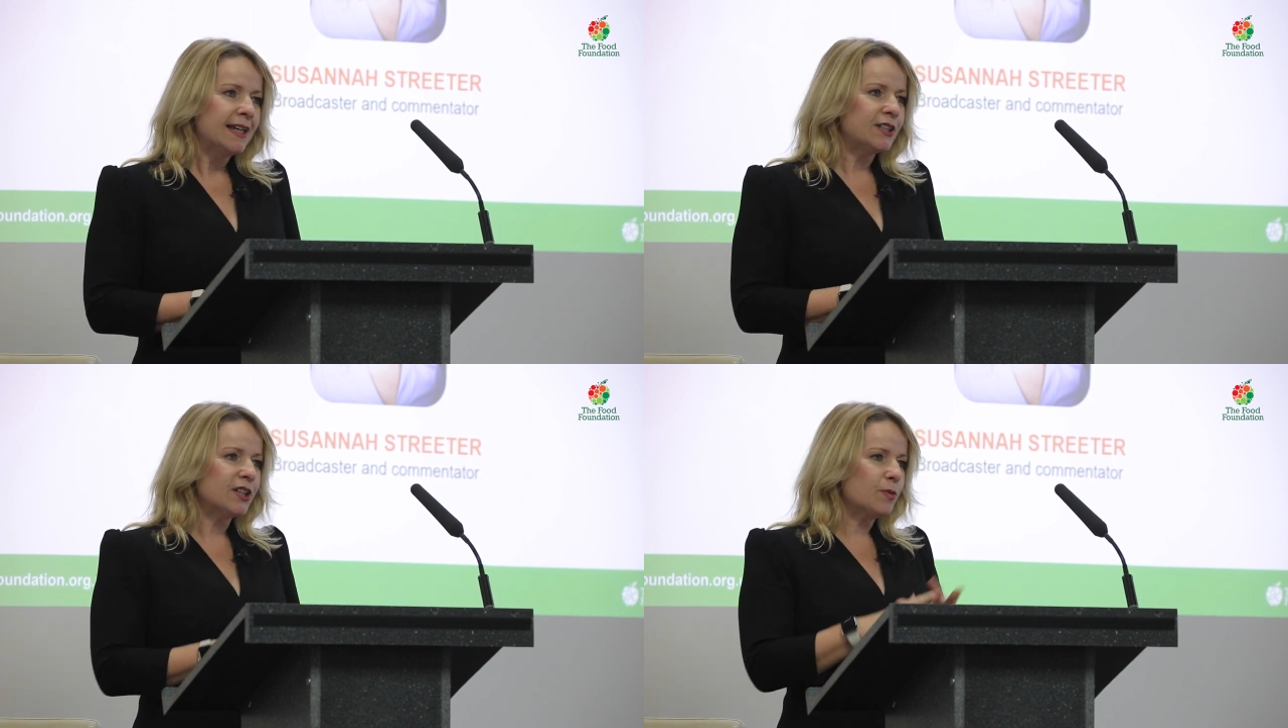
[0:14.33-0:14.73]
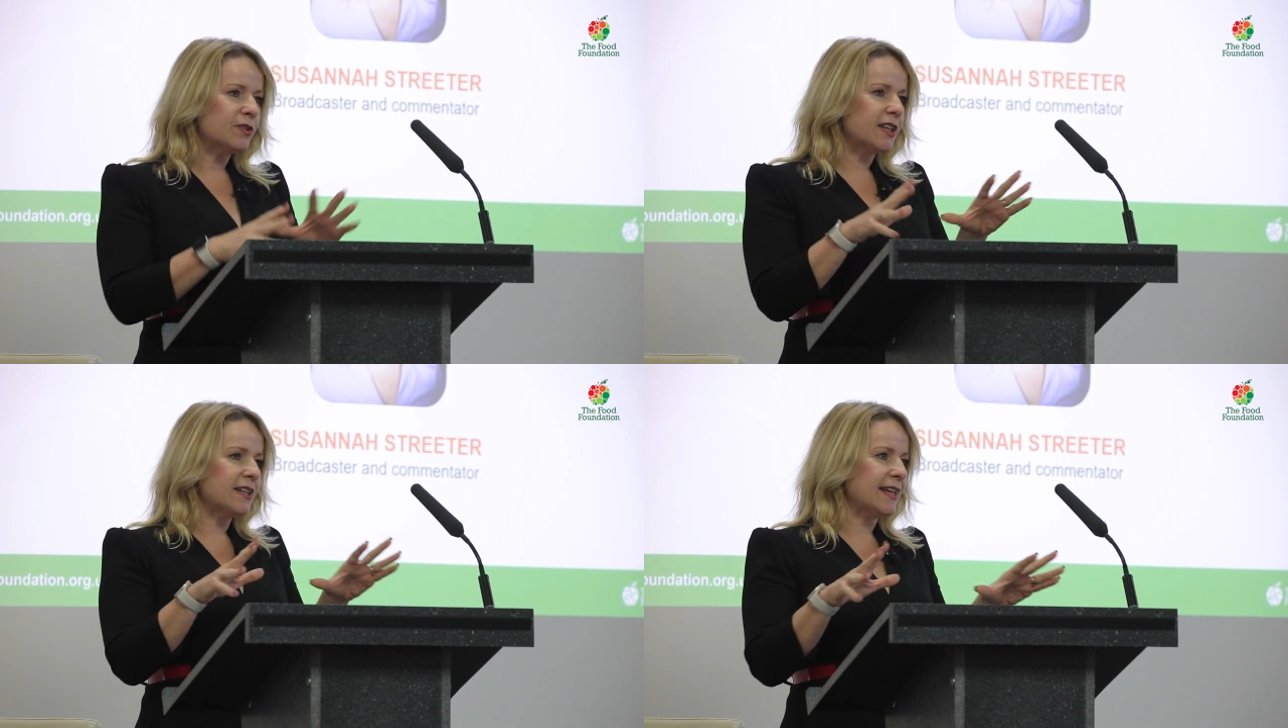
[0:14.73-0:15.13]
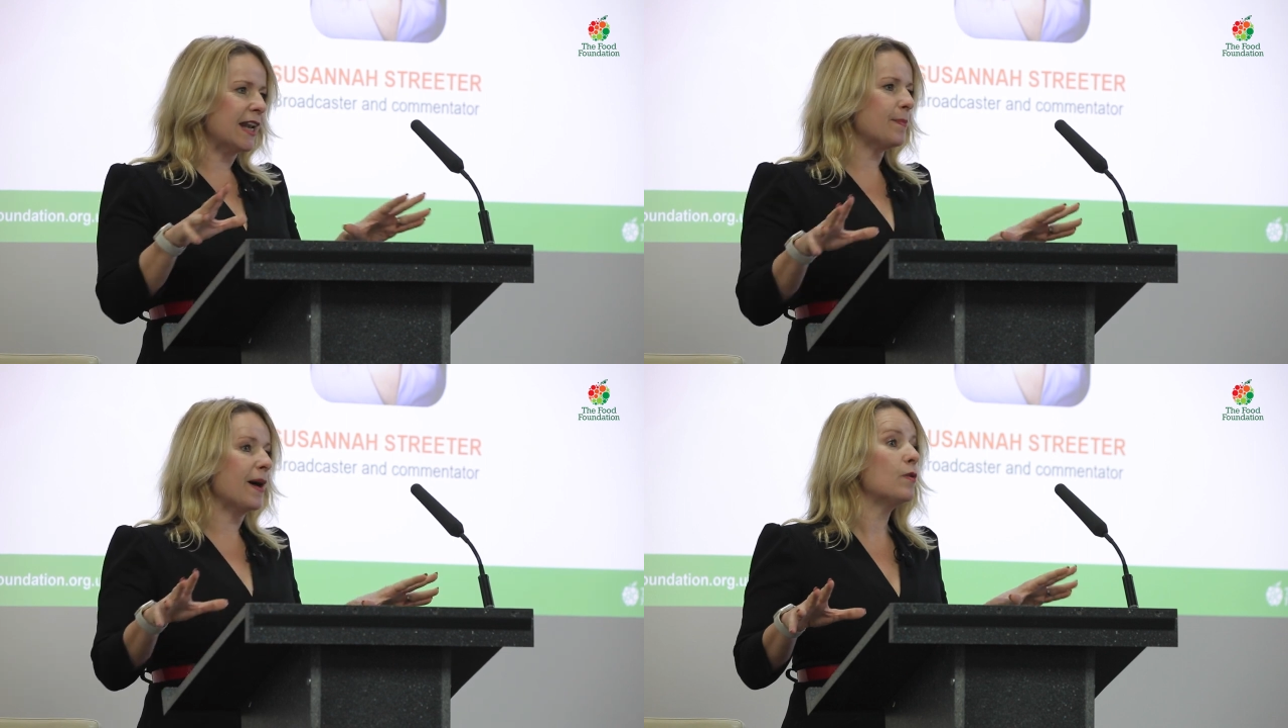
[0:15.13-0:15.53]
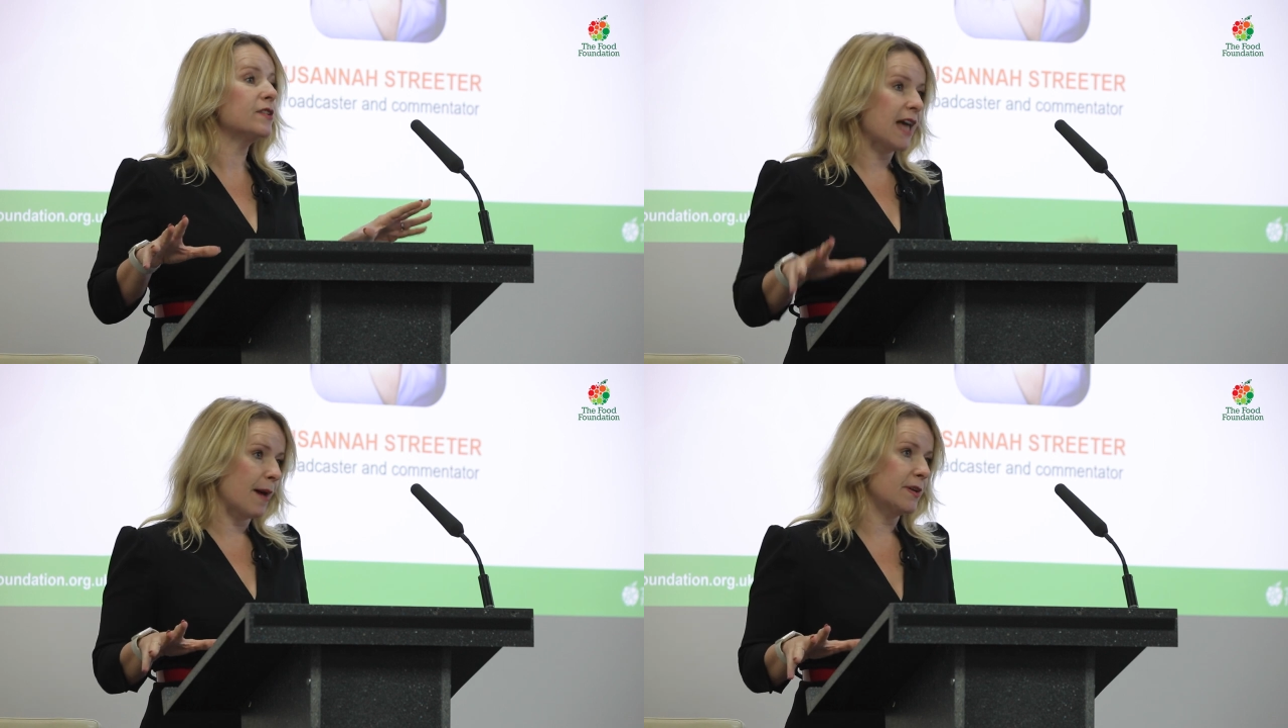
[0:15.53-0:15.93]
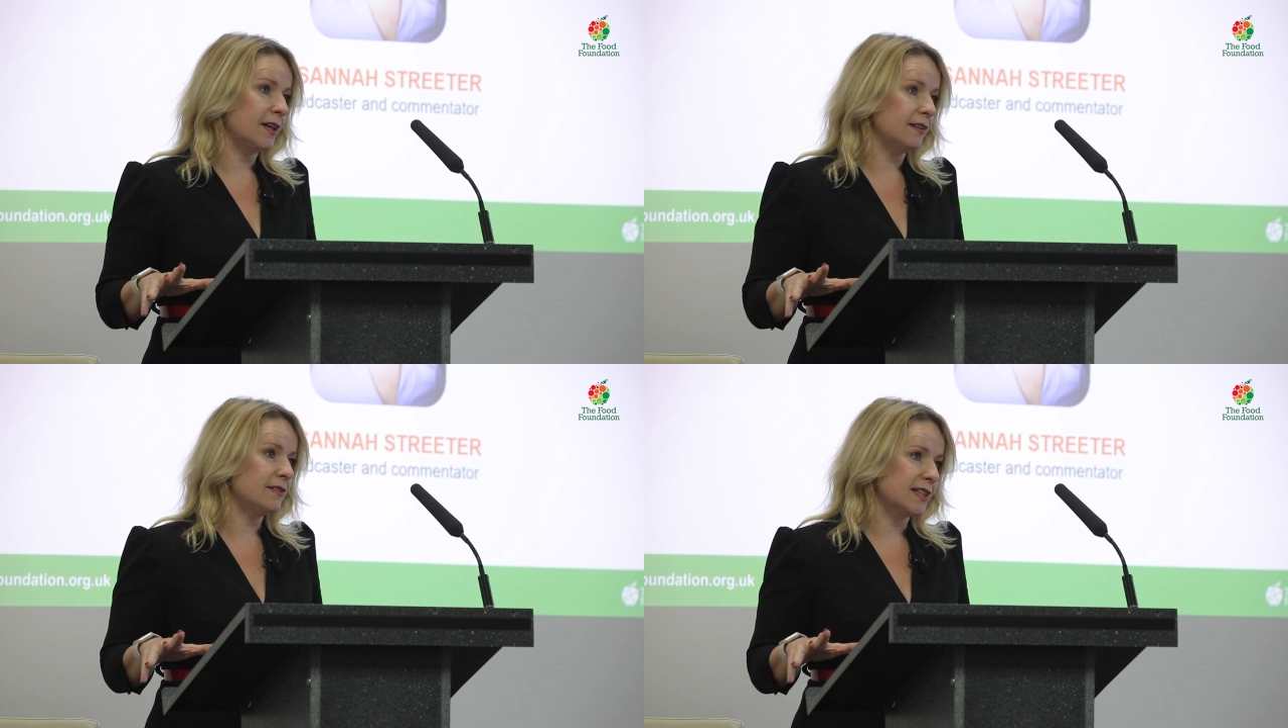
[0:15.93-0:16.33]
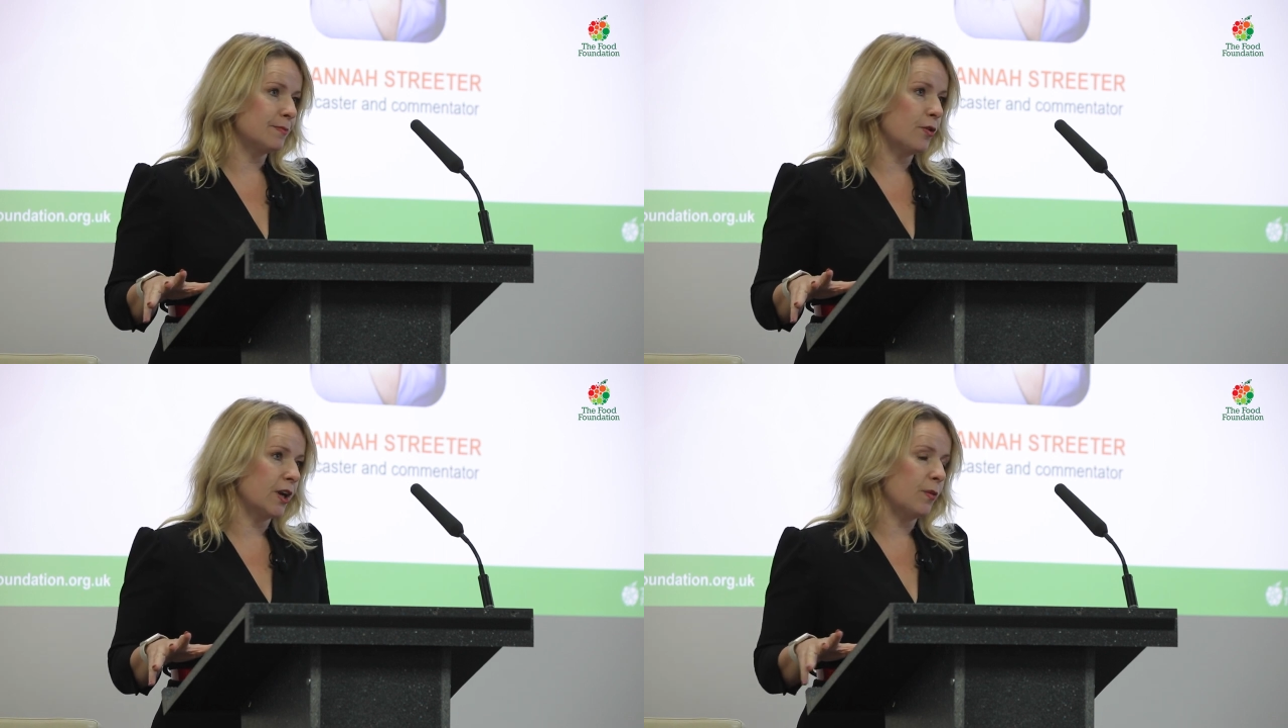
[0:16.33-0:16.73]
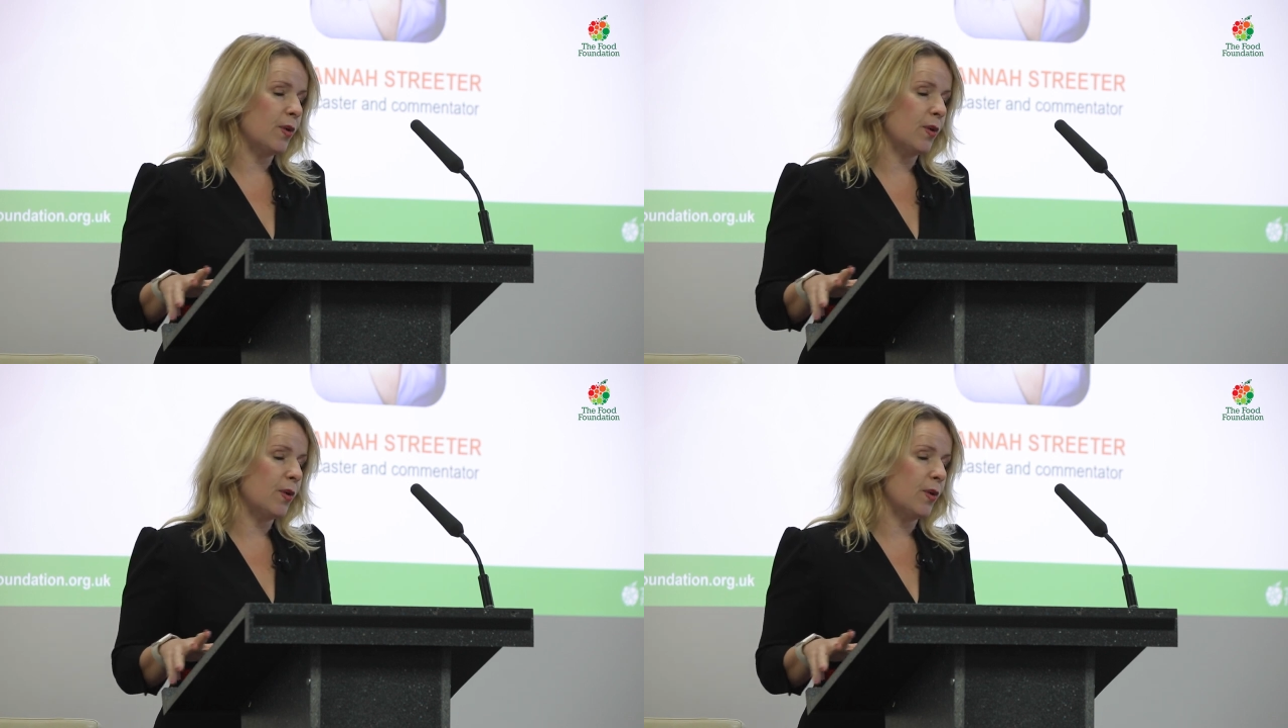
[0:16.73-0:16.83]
Just want to tell you about what's happening this morning.